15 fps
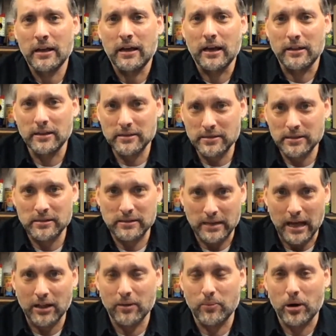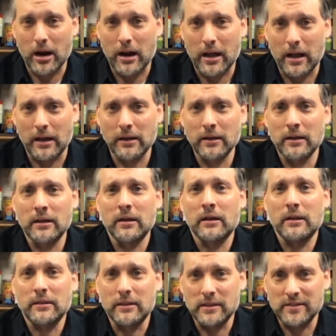And this is celebrating
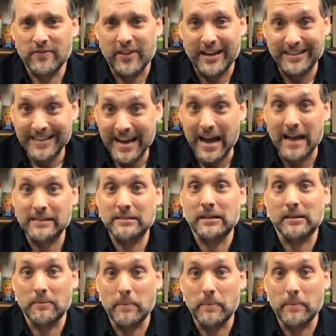this fantastic,